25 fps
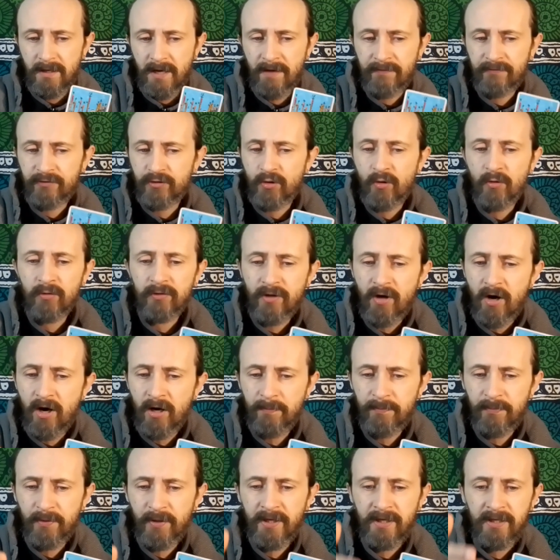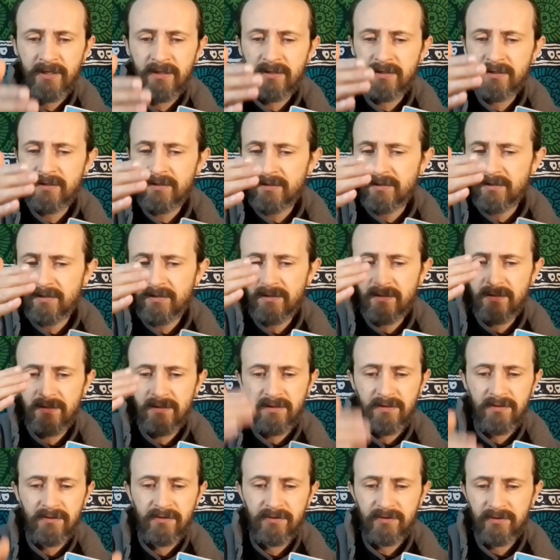After all the heartbreak,
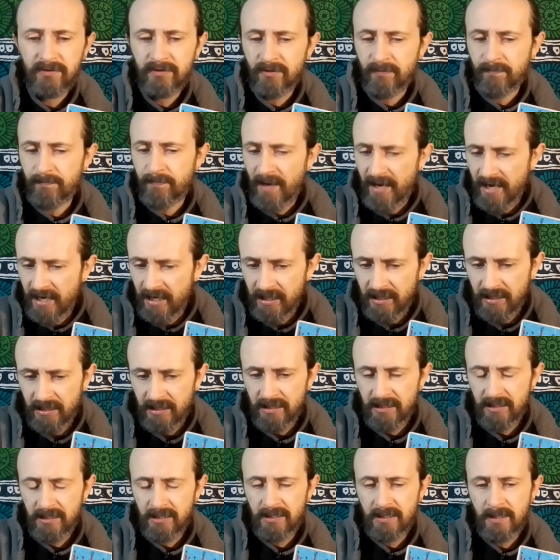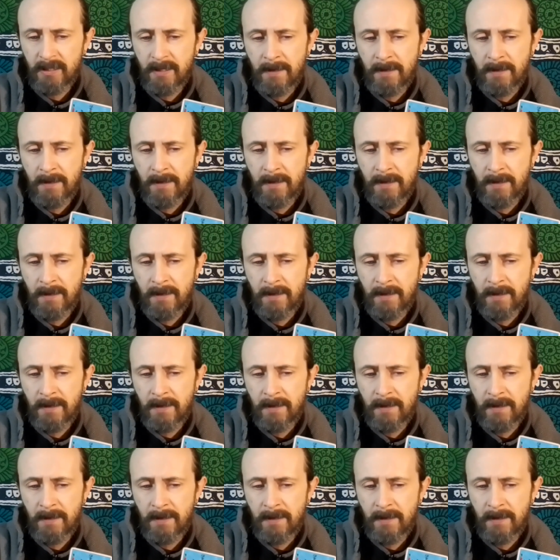the pain,